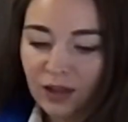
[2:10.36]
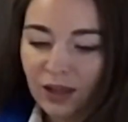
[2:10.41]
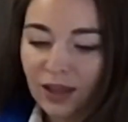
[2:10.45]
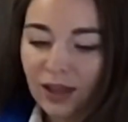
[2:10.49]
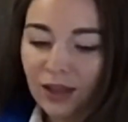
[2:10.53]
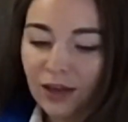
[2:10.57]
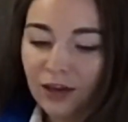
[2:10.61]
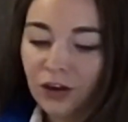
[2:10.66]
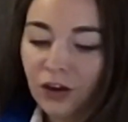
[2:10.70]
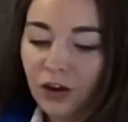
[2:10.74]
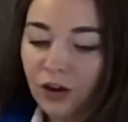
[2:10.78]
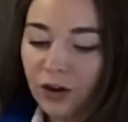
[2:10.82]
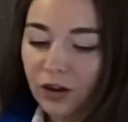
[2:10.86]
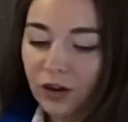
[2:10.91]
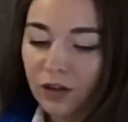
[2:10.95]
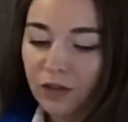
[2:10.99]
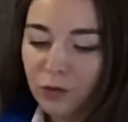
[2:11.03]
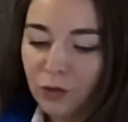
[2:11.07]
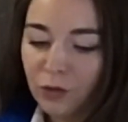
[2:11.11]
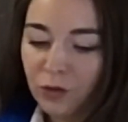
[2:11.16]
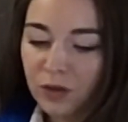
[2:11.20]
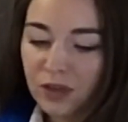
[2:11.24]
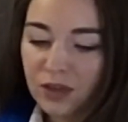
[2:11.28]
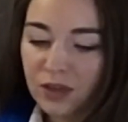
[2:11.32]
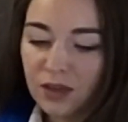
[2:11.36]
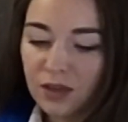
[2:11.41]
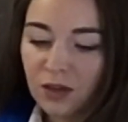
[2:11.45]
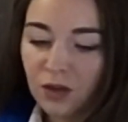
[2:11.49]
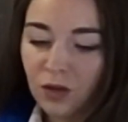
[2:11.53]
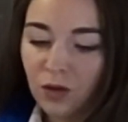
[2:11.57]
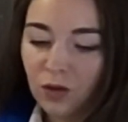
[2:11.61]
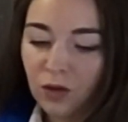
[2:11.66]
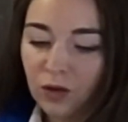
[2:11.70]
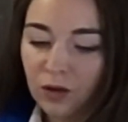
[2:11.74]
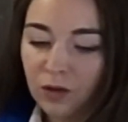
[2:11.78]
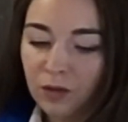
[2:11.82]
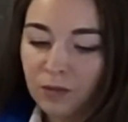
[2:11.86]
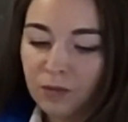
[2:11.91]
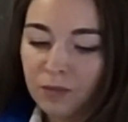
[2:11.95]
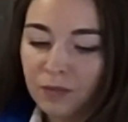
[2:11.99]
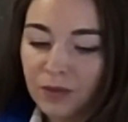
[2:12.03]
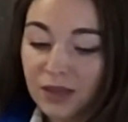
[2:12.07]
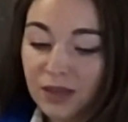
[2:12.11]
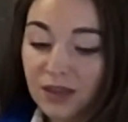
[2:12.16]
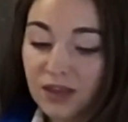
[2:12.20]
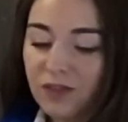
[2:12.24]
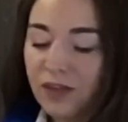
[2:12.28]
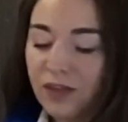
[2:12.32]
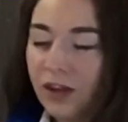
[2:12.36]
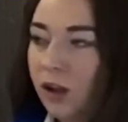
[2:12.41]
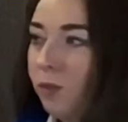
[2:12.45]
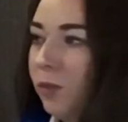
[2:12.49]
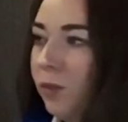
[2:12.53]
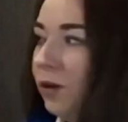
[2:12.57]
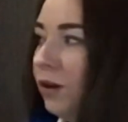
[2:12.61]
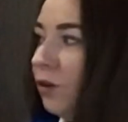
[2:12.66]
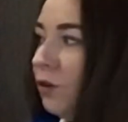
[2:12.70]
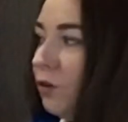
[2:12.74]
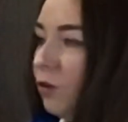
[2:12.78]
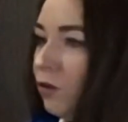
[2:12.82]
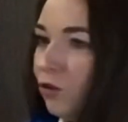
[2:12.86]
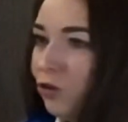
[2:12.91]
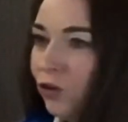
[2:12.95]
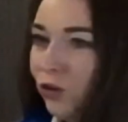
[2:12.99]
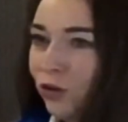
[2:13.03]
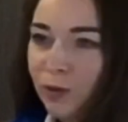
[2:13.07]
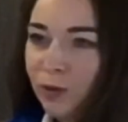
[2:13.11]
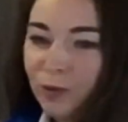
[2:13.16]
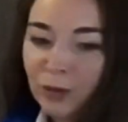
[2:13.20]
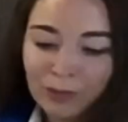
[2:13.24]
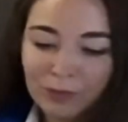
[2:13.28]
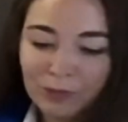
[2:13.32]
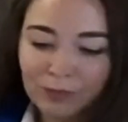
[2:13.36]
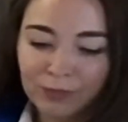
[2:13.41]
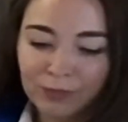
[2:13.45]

and currently focuses on business development across Europe.